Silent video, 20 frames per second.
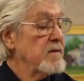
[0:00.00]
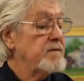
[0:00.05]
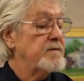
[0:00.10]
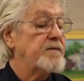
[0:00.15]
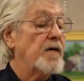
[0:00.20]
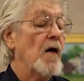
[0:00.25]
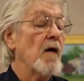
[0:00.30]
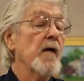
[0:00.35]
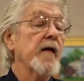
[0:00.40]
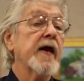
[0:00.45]

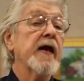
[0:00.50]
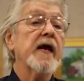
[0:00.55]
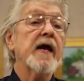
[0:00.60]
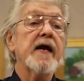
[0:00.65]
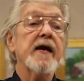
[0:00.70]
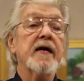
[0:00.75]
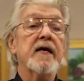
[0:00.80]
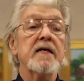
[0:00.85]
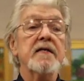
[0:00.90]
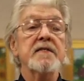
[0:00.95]
40
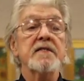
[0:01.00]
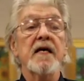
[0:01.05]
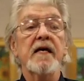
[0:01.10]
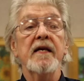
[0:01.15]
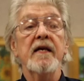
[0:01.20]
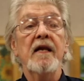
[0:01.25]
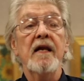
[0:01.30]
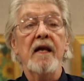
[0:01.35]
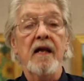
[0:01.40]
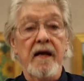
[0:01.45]
acres
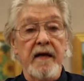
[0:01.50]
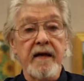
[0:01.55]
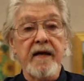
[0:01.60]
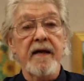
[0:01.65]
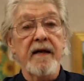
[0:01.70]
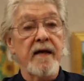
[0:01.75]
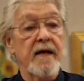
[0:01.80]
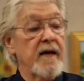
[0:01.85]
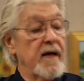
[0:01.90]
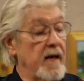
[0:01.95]
and
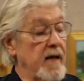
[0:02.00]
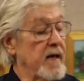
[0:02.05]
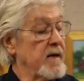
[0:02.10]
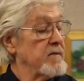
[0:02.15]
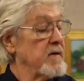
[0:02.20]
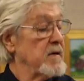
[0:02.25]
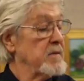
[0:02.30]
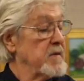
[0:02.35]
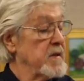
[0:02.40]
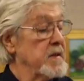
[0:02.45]
lucky to
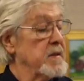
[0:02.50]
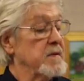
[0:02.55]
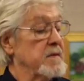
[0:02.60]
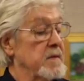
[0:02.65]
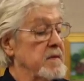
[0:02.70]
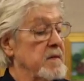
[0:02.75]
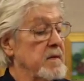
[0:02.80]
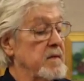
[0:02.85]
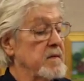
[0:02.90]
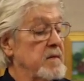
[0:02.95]
have a
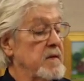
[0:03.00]
mule.